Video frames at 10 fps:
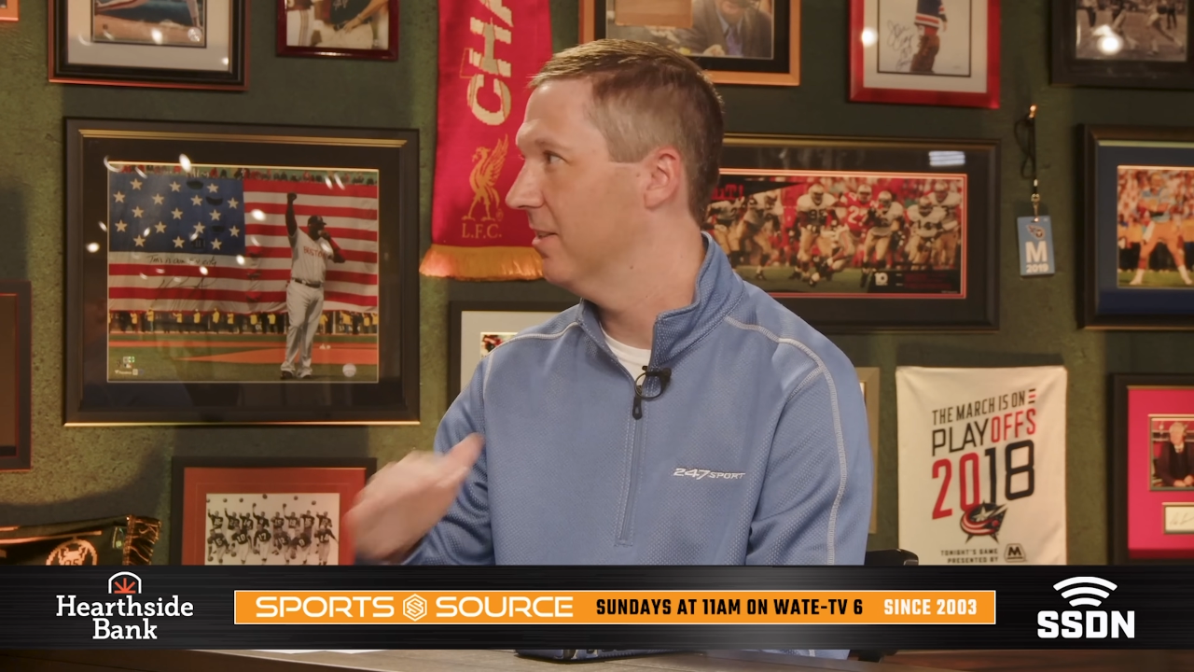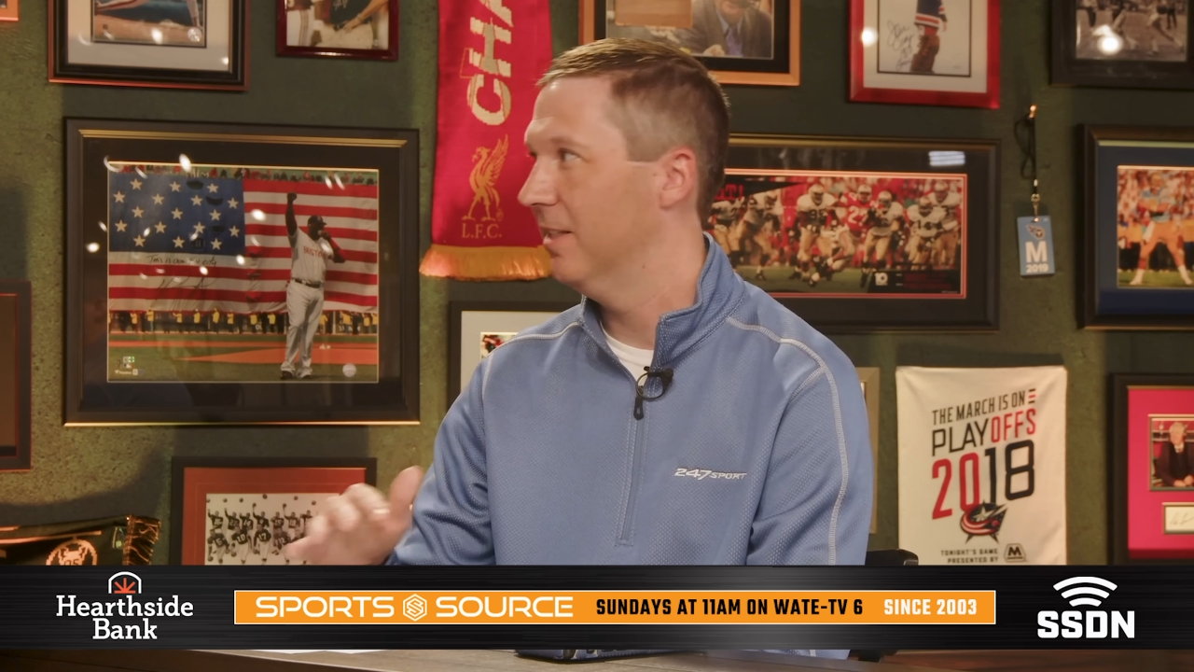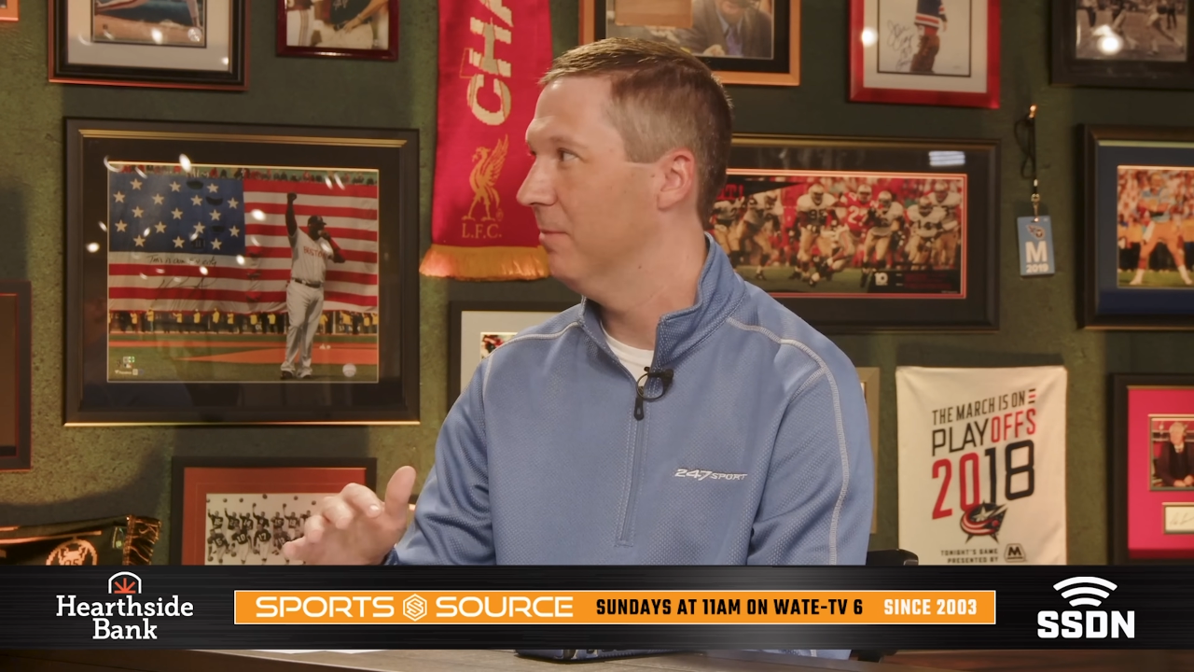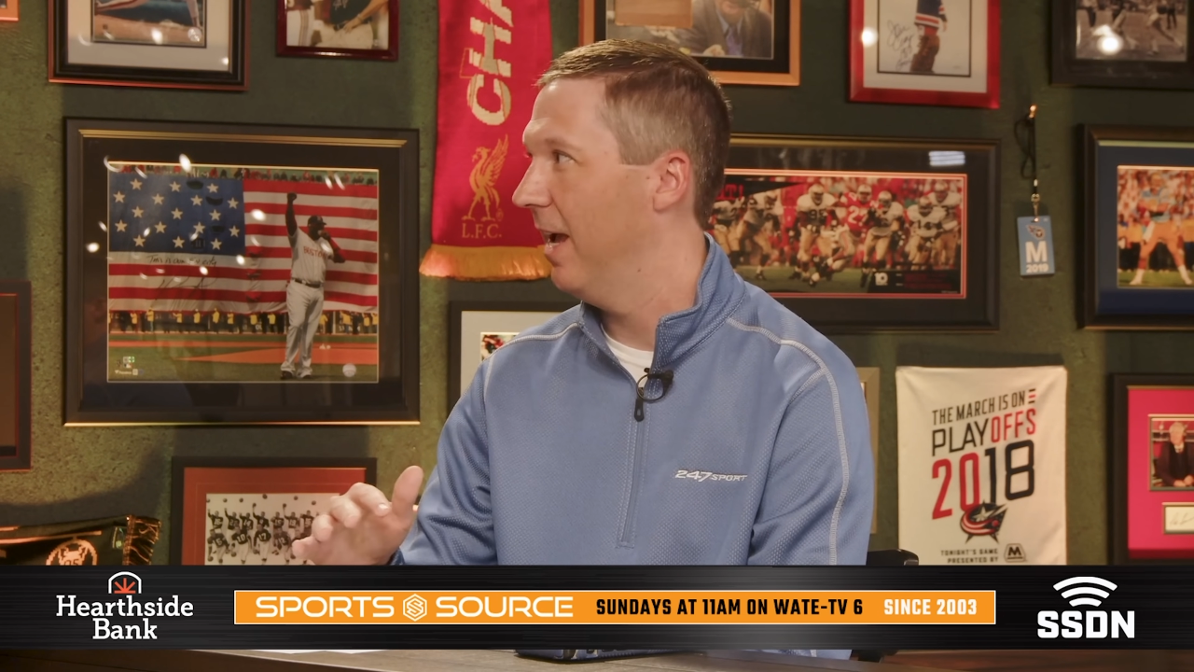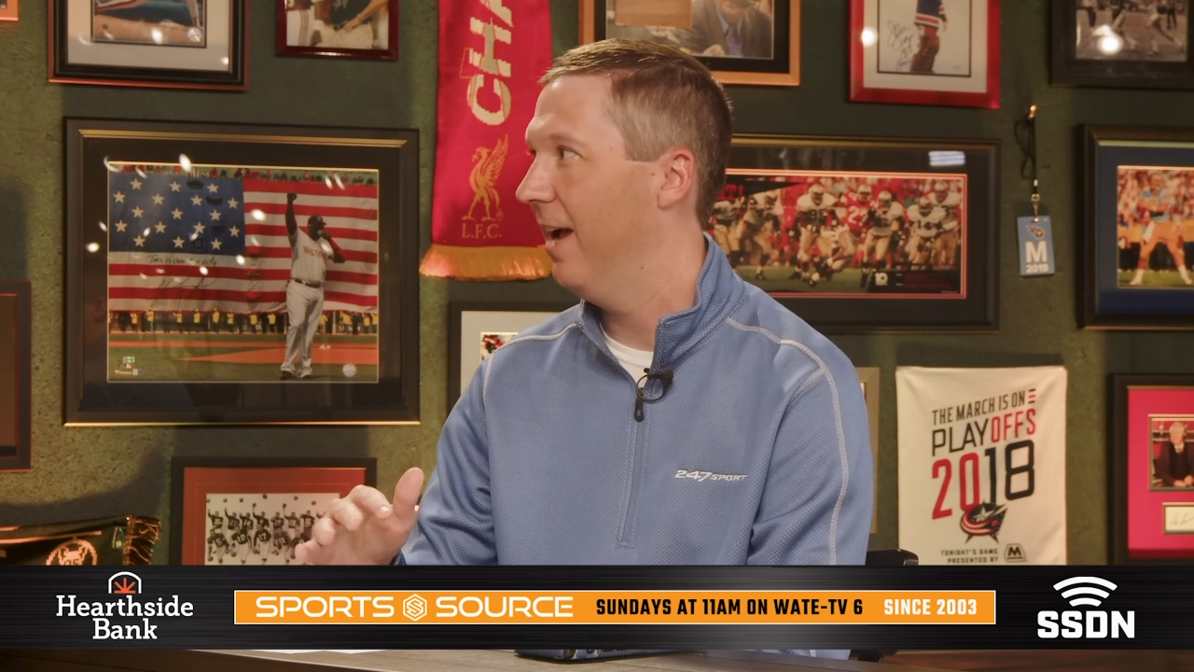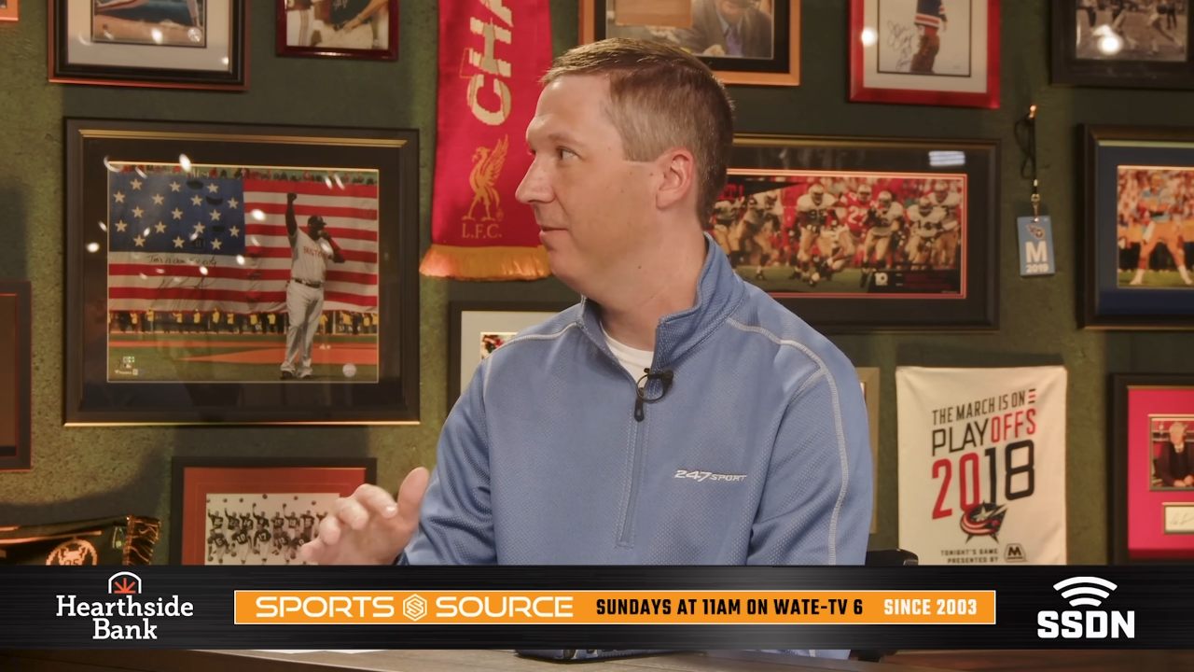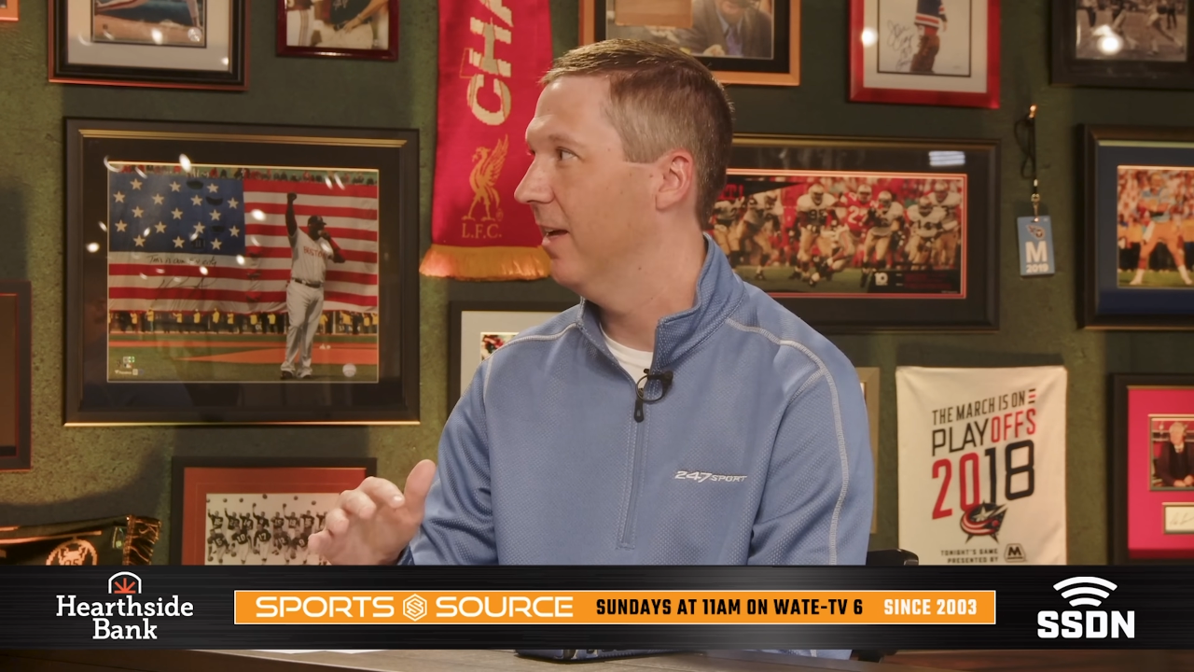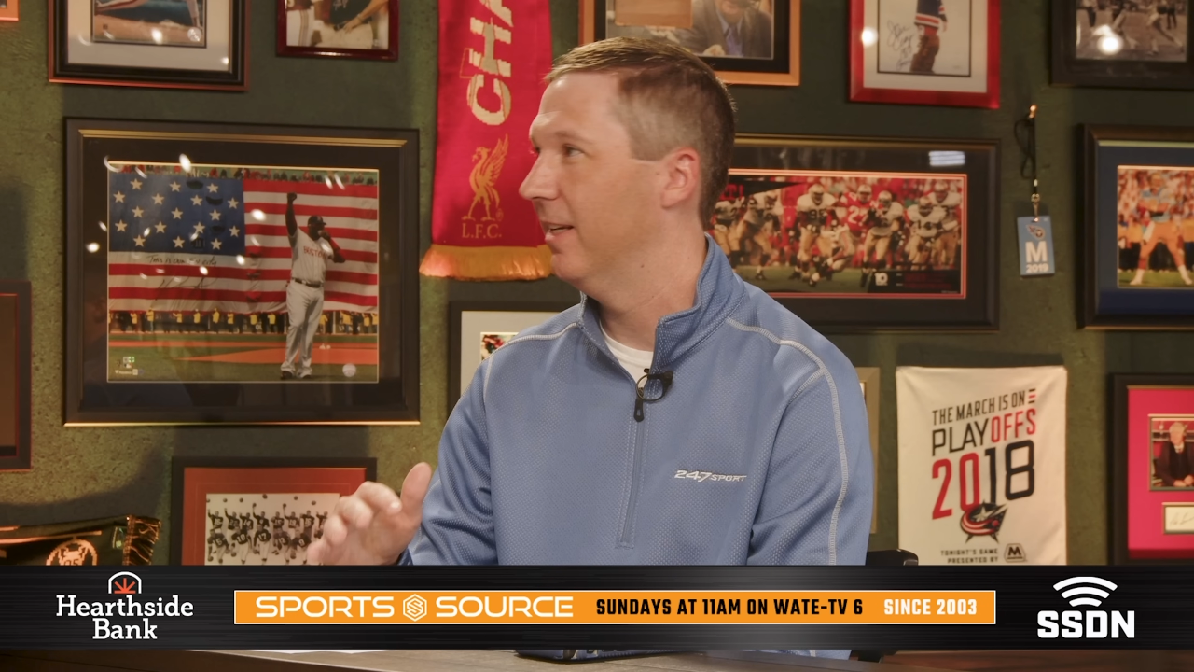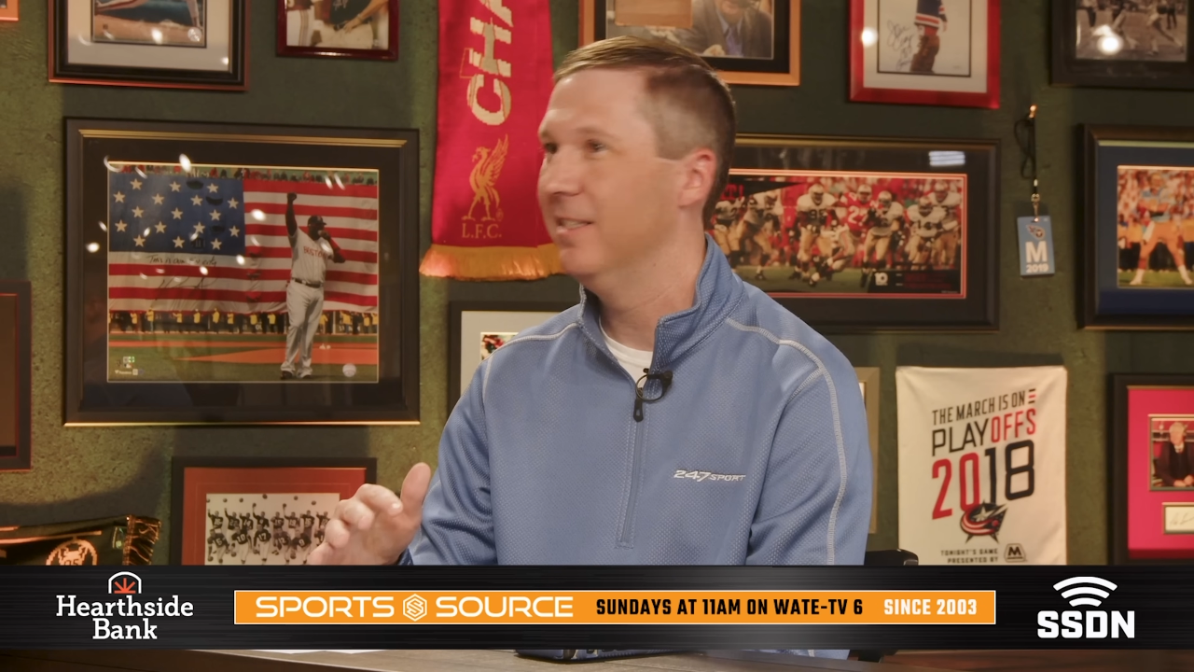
seem to have that.